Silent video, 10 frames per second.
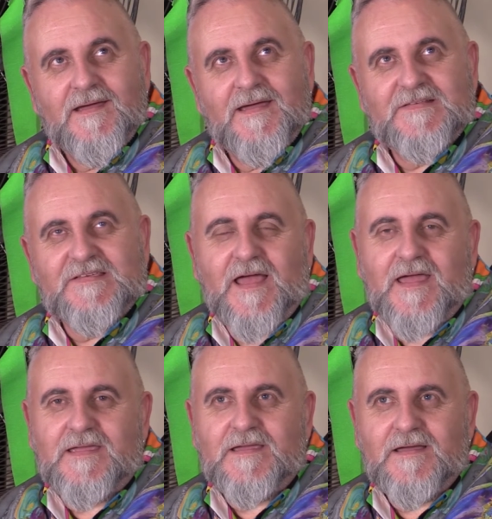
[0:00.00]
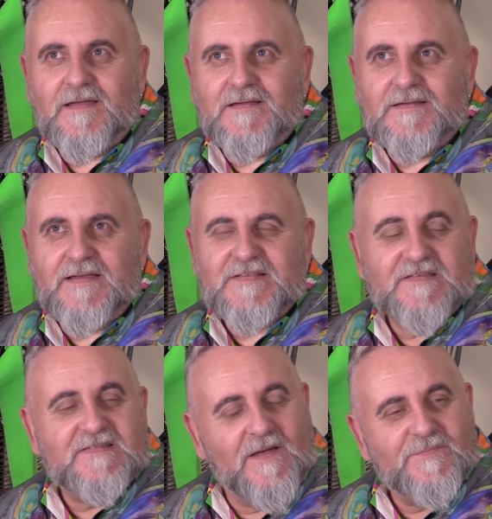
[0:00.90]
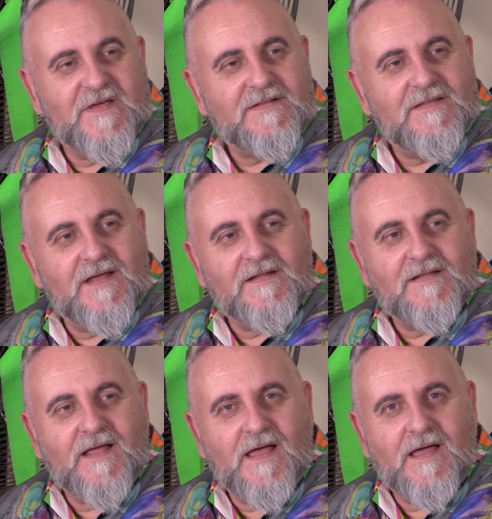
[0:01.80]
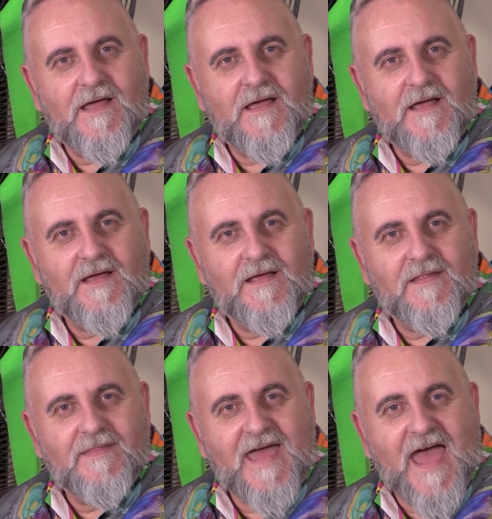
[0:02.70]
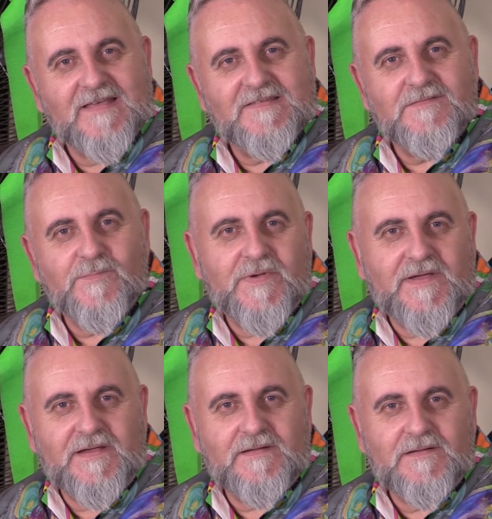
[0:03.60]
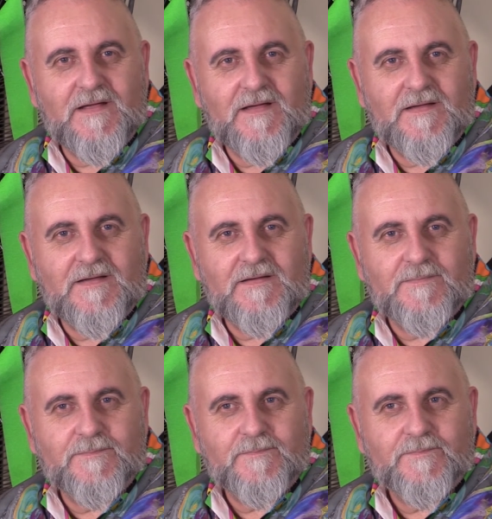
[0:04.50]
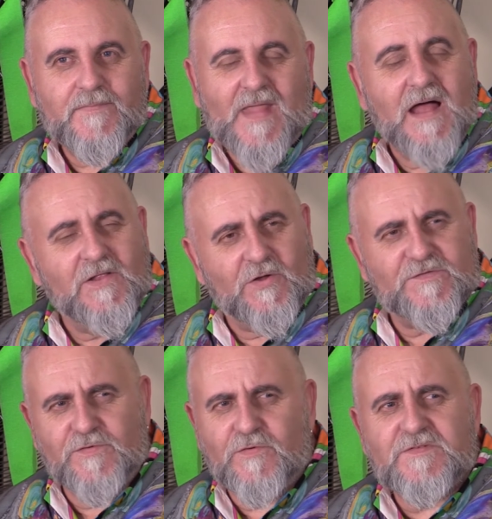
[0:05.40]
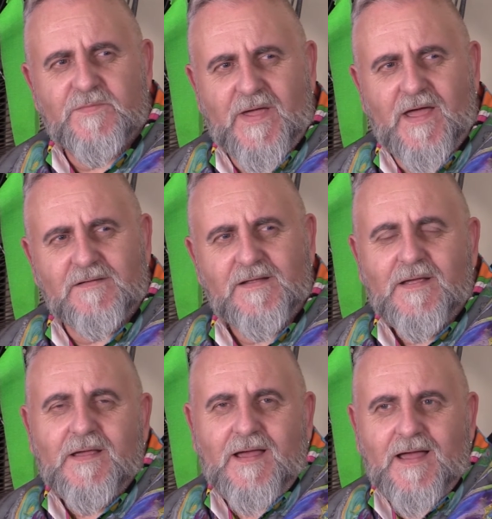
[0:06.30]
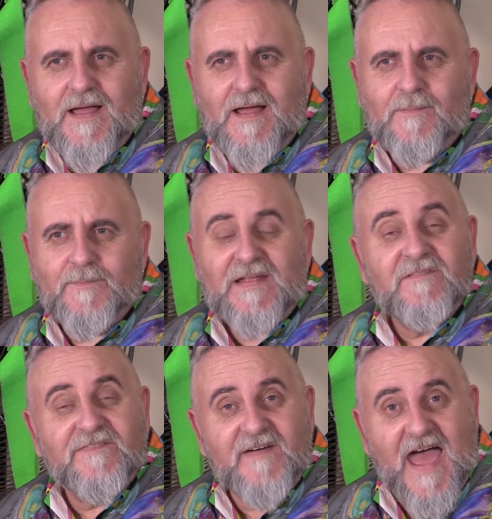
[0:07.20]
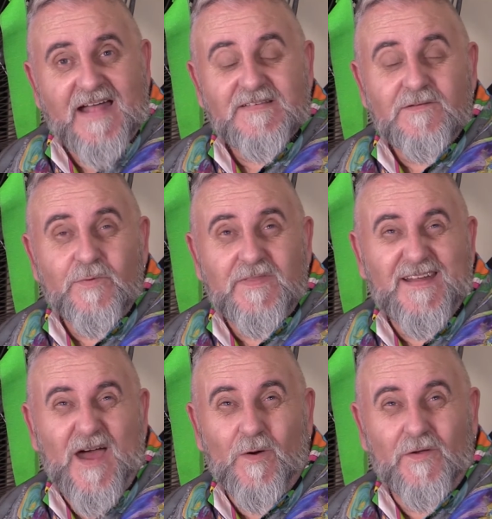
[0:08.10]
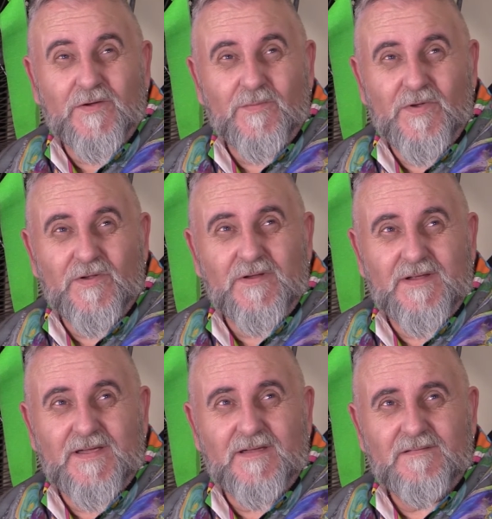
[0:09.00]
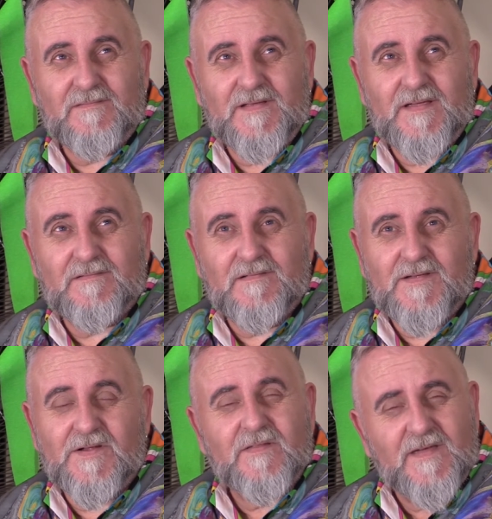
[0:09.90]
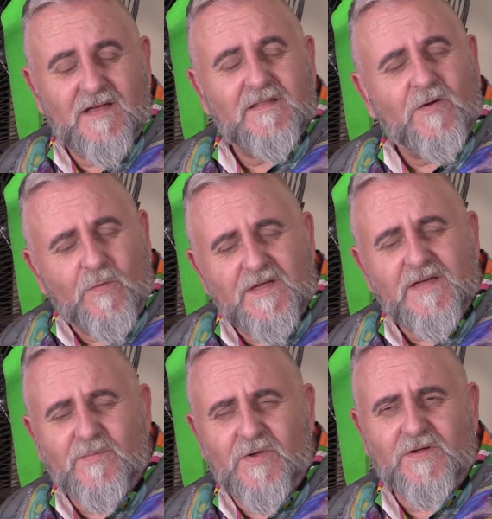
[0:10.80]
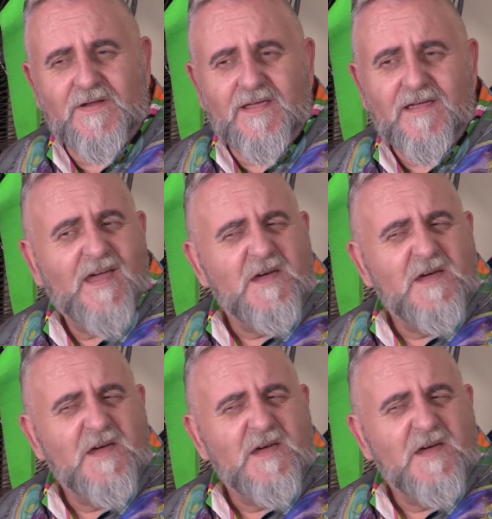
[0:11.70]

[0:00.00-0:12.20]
It's a subject that there hasn't been a lot talked about. In fact, within our own community, the queer community,